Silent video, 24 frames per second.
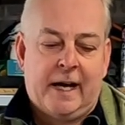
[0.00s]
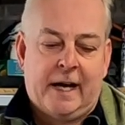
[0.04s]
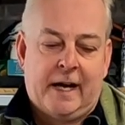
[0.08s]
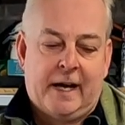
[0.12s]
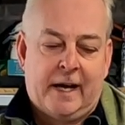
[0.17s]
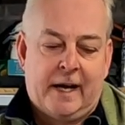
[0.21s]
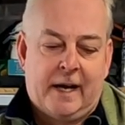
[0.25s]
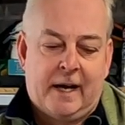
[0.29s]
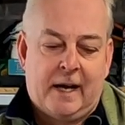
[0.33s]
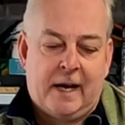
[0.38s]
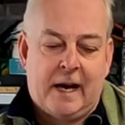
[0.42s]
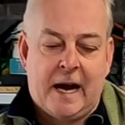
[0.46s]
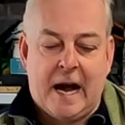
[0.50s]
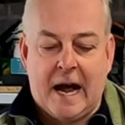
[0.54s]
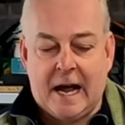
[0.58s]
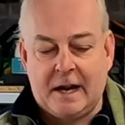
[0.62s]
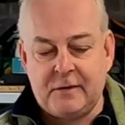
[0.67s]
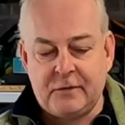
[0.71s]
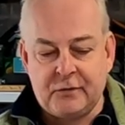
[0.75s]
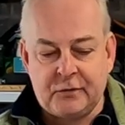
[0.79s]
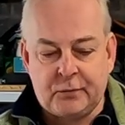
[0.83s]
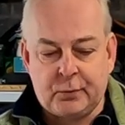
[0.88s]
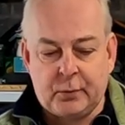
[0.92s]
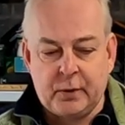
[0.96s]

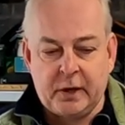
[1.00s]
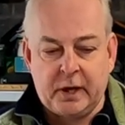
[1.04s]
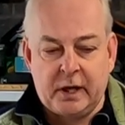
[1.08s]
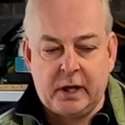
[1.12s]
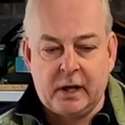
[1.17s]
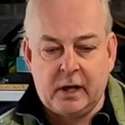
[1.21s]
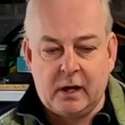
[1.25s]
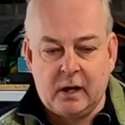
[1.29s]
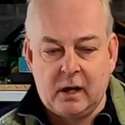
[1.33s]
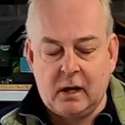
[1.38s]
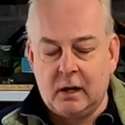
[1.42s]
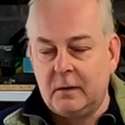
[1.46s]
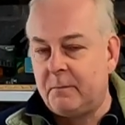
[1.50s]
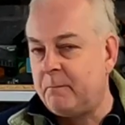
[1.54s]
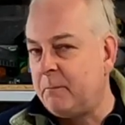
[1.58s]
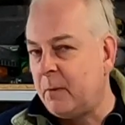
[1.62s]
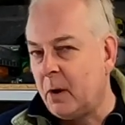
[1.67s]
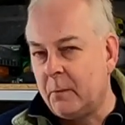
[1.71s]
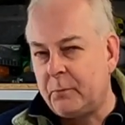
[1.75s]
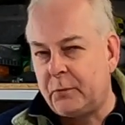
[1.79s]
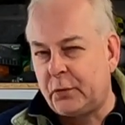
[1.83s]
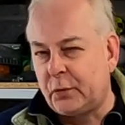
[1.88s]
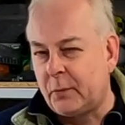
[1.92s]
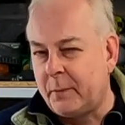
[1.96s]
And we're
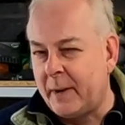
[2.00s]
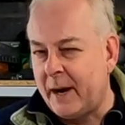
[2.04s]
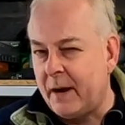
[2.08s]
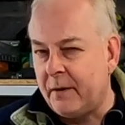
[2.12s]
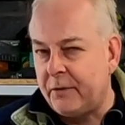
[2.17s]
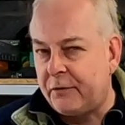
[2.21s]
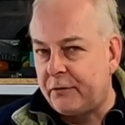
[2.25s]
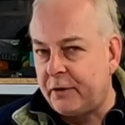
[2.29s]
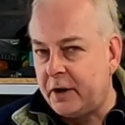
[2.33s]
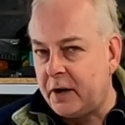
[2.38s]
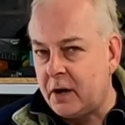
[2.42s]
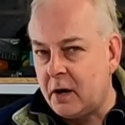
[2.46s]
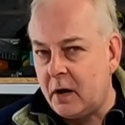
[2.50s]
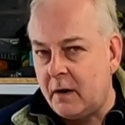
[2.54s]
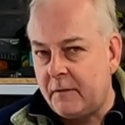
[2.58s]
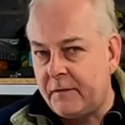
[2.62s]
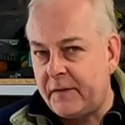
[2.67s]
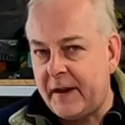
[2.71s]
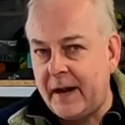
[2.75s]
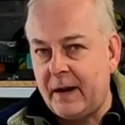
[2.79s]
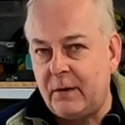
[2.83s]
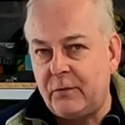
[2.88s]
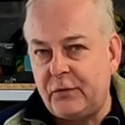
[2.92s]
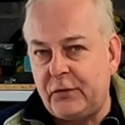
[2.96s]
up to about
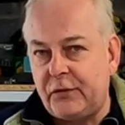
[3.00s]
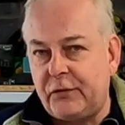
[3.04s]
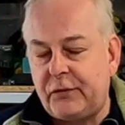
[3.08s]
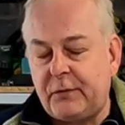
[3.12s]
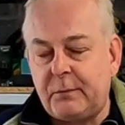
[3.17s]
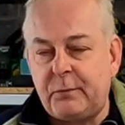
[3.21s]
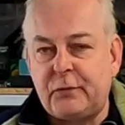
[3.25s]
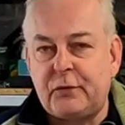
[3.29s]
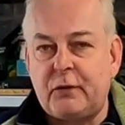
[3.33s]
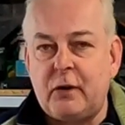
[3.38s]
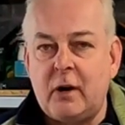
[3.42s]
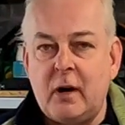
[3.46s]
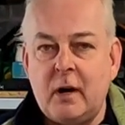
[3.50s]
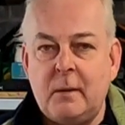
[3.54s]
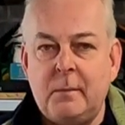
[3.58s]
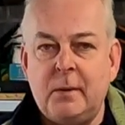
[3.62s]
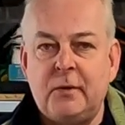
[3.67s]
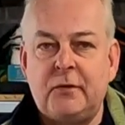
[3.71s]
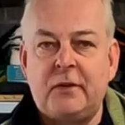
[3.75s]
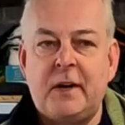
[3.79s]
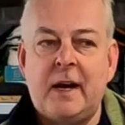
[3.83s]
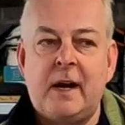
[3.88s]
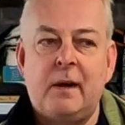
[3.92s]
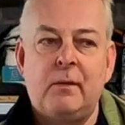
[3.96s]
3,500
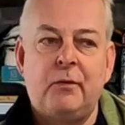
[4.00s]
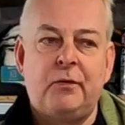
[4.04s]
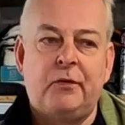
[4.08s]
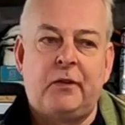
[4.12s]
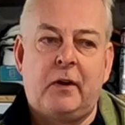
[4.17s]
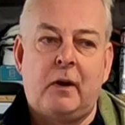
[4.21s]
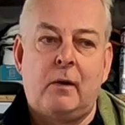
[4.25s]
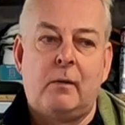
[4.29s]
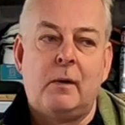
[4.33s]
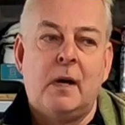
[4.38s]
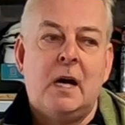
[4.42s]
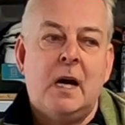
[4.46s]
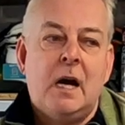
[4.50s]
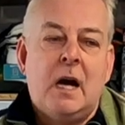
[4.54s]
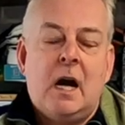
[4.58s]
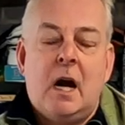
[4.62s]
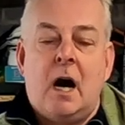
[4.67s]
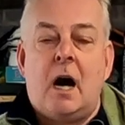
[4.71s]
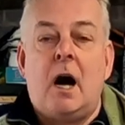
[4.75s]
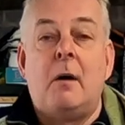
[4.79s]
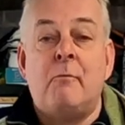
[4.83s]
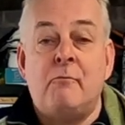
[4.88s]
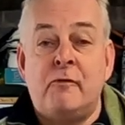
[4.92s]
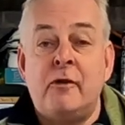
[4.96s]
subscribers now, so
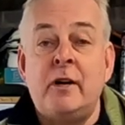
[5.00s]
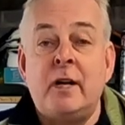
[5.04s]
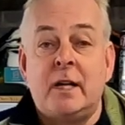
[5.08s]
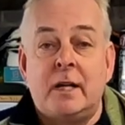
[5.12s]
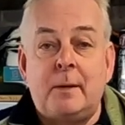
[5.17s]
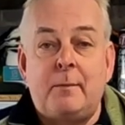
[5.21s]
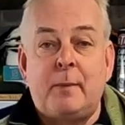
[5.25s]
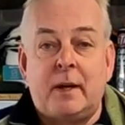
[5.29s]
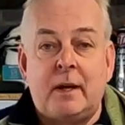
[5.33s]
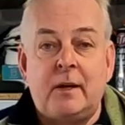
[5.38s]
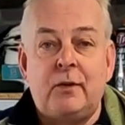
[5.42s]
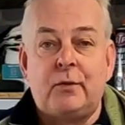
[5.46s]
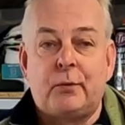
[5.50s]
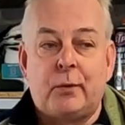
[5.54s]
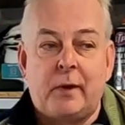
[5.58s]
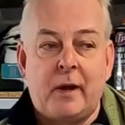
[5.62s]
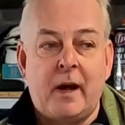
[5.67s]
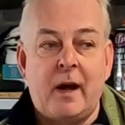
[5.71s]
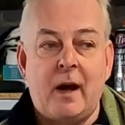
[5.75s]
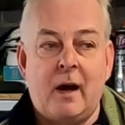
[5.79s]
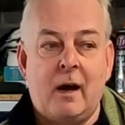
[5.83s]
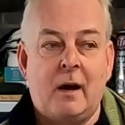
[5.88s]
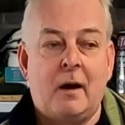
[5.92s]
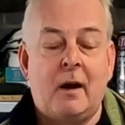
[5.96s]
I'm really pleased with
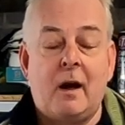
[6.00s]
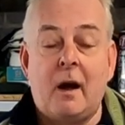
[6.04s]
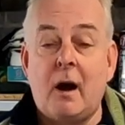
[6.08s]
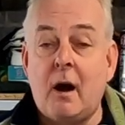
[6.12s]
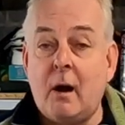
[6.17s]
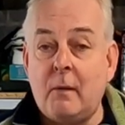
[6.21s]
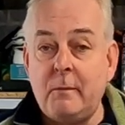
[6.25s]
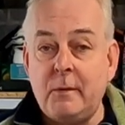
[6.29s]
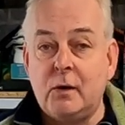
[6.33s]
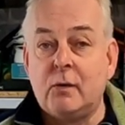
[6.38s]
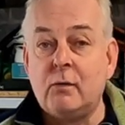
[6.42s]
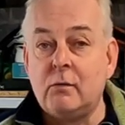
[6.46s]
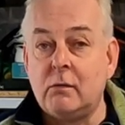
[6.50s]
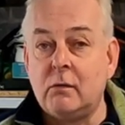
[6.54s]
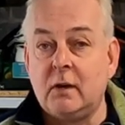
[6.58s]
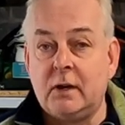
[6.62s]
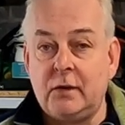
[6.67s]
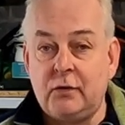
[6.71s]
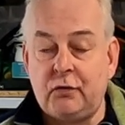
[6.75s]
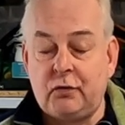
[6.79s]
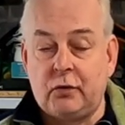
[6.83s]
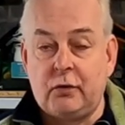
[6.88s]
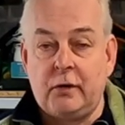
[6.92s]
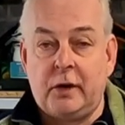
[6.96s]
that. I hope you're
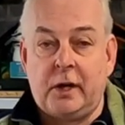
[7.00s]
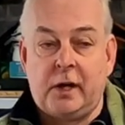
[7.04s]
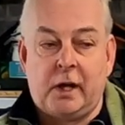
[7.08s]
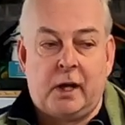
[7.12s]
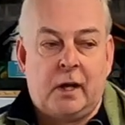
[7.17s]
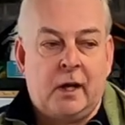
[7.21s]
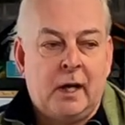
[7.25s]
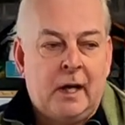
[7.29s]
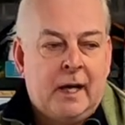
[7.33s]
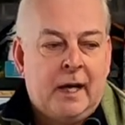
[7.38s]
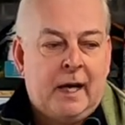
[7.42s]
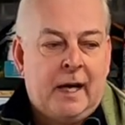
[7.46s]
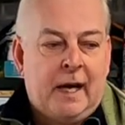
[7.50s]
all enjoying it.